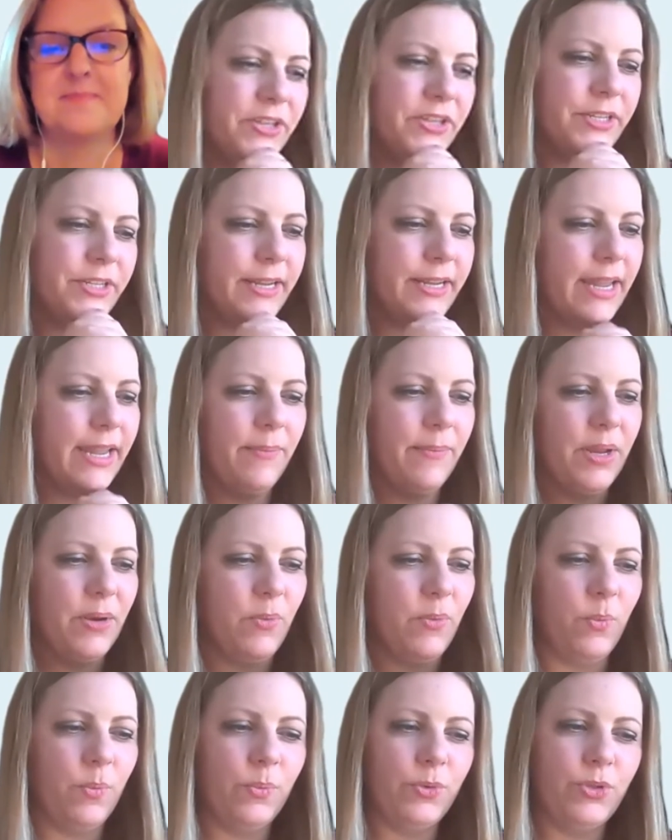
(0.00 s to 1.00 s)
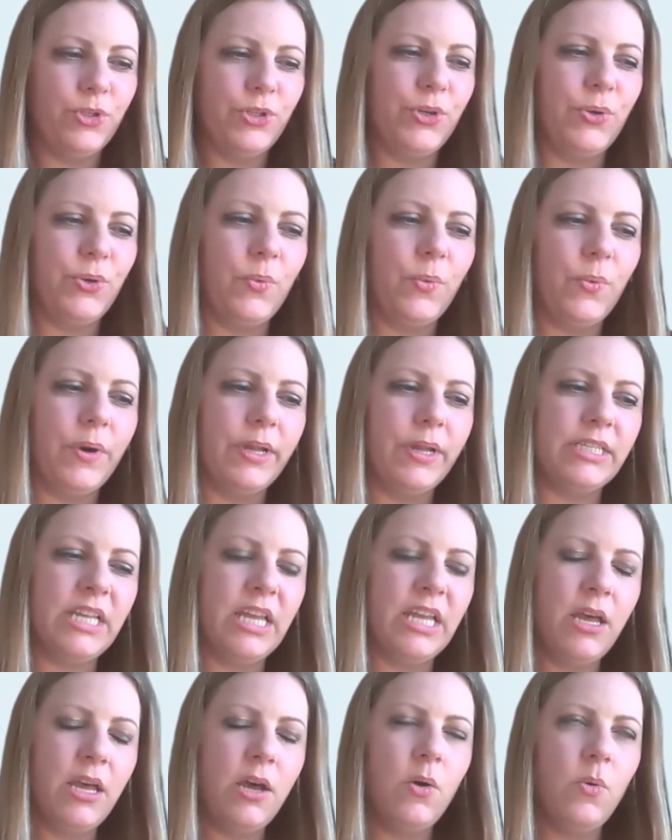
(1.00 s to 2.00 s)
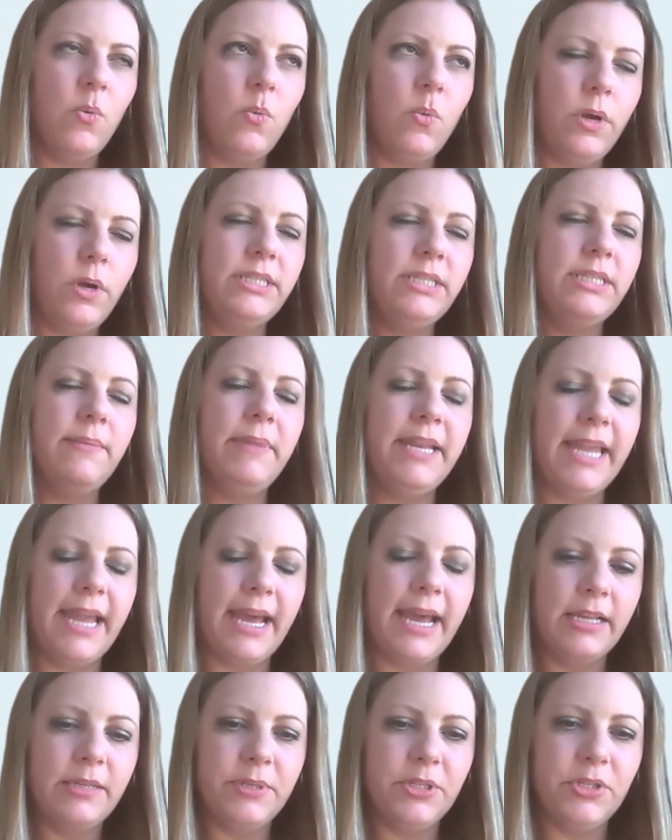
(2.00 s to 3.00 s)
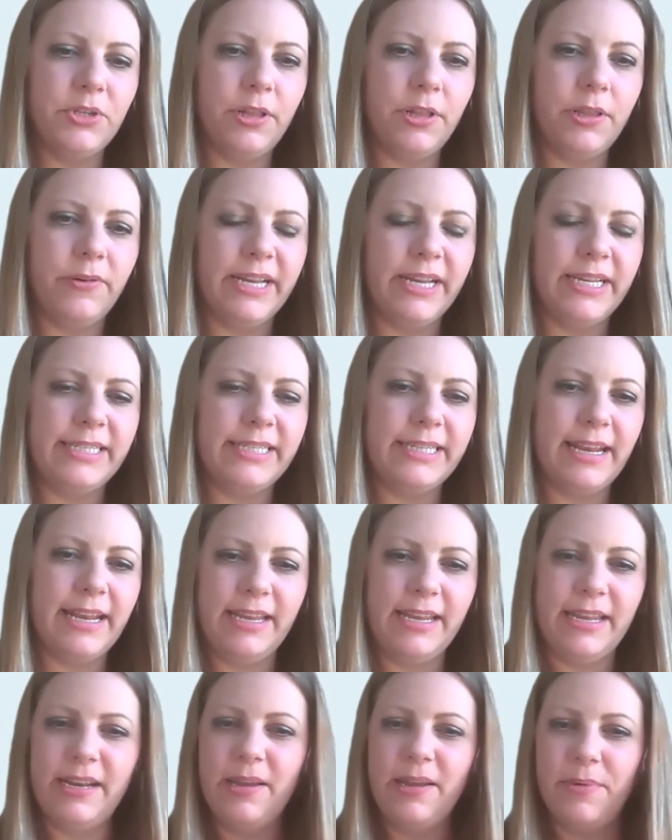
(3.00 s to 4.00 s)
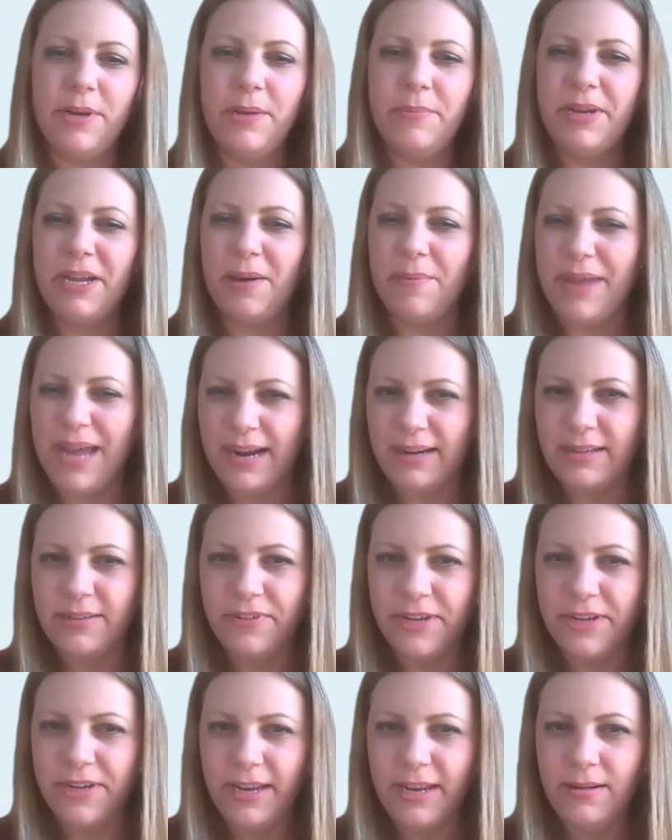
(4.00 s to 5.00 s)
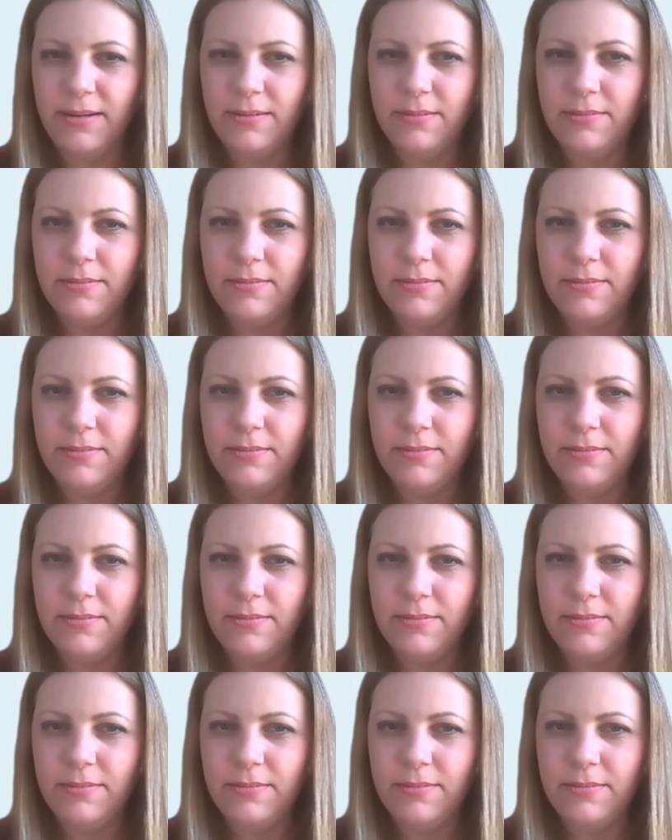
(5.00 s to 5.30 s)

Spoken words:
then another question that came in too was, once somebody has been tolerized, can the inhibitor become active again?